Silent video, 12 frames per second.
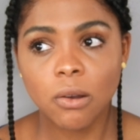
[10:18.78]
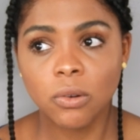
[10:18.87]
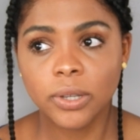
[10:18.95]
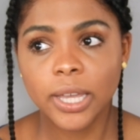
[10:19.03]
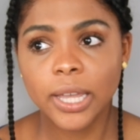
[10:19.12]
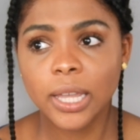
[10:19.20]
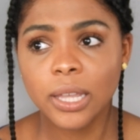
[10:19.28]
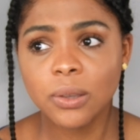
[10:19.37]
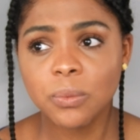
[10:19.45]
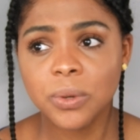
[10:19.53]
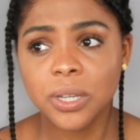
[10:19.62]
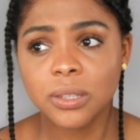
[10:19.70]

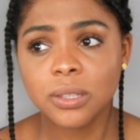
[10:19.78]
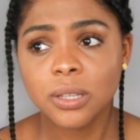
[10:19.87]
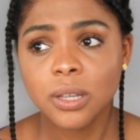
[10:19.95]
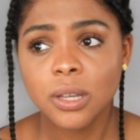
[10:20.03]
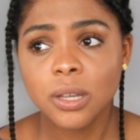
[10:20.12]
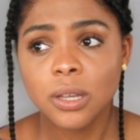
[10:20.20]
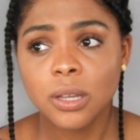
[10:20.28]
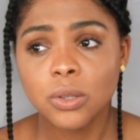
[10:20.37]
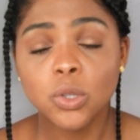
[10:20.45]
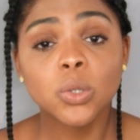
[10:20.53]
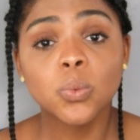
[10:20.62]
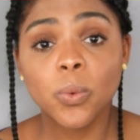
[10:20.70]
okay with
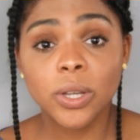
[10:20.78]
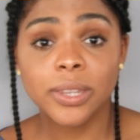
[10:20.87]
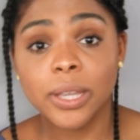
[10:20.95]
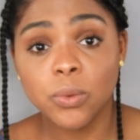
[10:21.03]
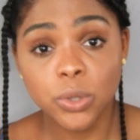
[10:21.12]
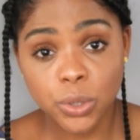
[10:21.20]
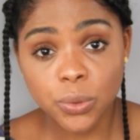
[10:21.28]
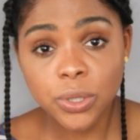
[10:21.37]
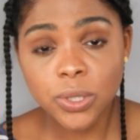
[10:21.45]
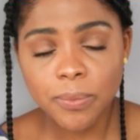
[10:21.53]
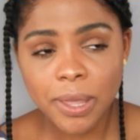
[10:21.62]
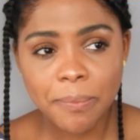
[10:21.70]
not what they were
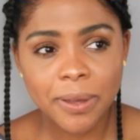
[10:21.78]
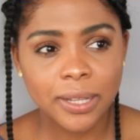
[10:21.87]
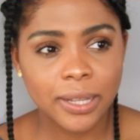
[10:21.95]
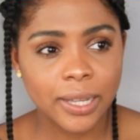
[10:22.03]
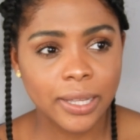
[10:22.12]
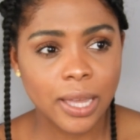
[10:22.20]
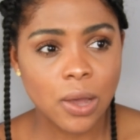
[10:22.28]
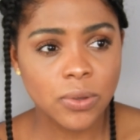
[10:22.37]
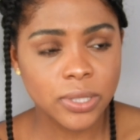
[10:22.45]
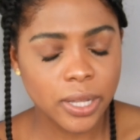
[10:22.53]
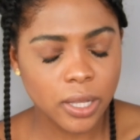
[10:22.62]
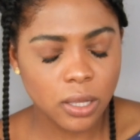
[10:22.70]
doing to me, but like I
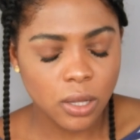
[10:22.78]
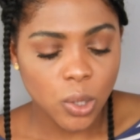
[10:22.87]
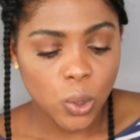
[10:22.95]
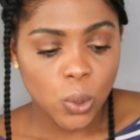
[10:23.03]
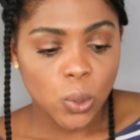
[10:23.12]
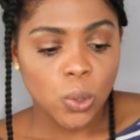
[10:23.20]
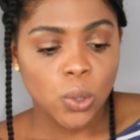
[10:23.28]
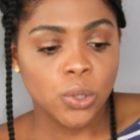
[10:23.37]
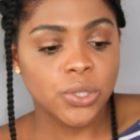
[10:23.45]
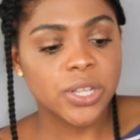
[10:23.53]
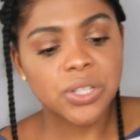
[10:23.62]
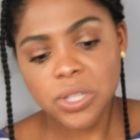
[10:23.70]
was like,
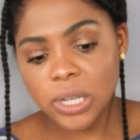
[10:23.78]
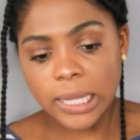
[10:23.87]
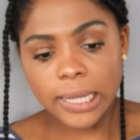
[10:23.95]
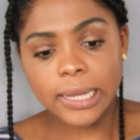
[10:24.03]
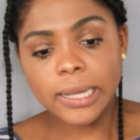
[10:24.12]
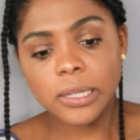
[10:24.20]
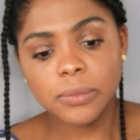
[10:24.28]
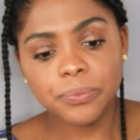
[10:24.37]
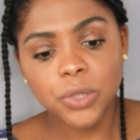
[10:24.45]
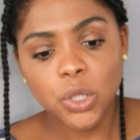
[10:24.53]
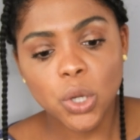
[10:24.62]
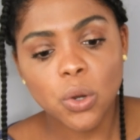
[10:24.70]
just suck it
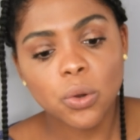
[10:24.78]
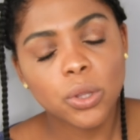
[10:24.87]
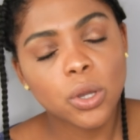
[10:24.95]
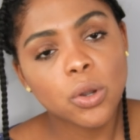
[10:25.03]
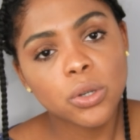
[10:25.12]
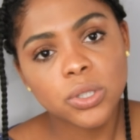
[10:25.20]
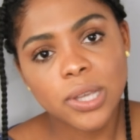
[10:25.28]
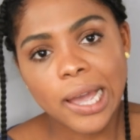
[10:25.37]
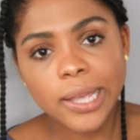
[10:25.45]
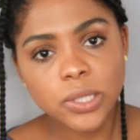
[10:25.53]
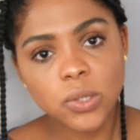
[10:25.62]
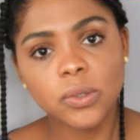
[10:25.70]
in, you know, you're going to
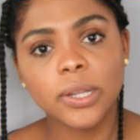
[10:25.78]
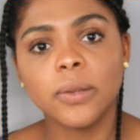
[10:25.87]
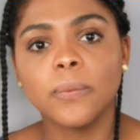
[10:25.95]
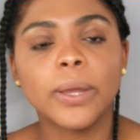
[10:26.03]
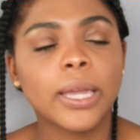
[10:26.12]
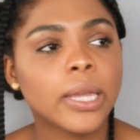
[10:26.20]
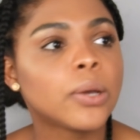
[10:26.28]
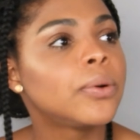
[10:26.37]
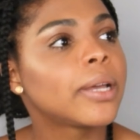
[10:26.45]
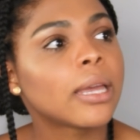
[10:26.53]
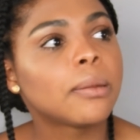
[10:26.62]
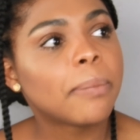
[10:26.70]
high school anyway, it
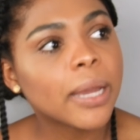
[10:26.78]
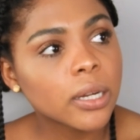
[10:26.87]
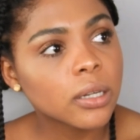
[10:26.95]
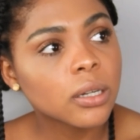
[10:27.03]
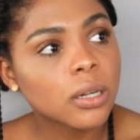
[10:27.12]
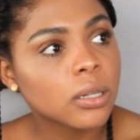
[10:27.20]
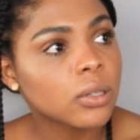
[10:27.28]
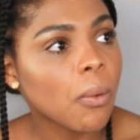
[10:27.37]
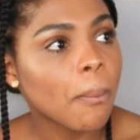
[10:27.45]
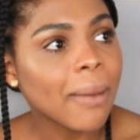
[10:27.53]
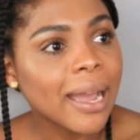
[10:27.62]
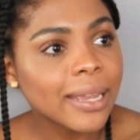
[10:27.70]
will get better,
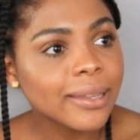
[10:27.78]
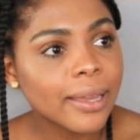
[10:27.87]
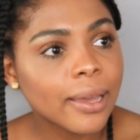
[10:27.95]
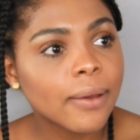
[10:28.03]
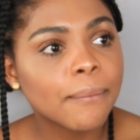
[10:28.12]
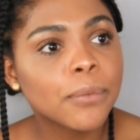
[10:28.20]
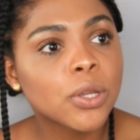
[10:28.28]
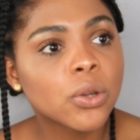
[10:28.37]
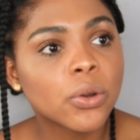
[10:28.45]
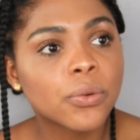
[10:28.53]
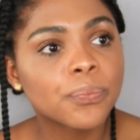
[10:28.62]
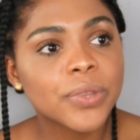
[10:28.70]
don't mind them, you
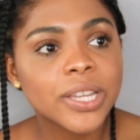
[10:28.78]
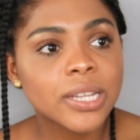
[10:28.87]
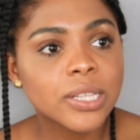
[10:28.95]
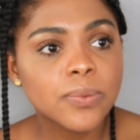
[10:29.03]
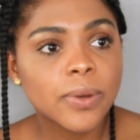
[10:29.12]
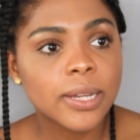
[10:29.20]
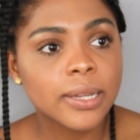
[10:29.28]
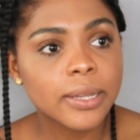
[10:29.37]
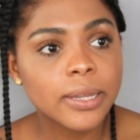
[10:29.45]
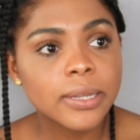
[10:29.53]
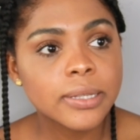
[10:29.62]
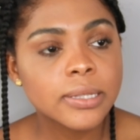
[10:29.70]
know, it is what it
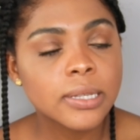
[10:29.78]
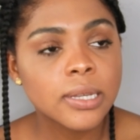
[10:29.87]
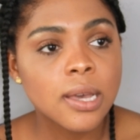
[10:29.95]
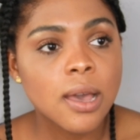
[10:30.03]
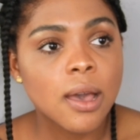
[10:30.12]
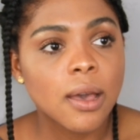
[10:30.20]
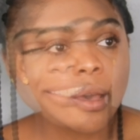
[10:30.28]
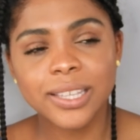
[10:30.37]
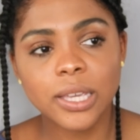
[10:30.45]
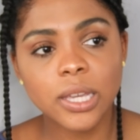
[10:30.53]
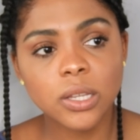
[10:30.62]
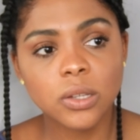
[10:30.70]
is. As
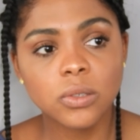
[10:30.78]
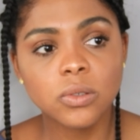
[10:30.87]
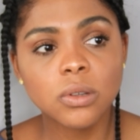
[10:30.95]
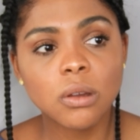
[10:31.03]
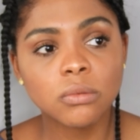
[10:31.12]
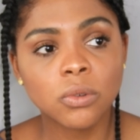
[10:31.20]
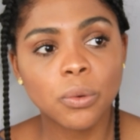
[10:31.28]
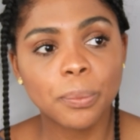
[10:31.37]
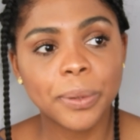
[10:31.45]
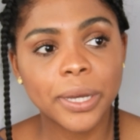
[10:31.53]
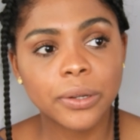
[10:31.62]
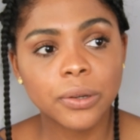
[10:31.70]
a kid, you do not
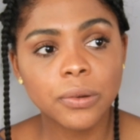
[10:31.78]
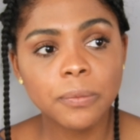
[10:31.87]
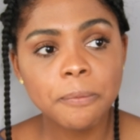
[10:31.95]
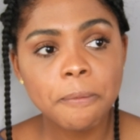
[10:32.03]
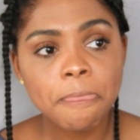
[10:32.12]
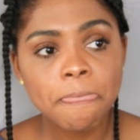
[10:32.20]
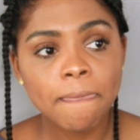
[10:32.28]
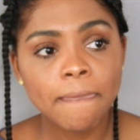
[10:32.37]
know better.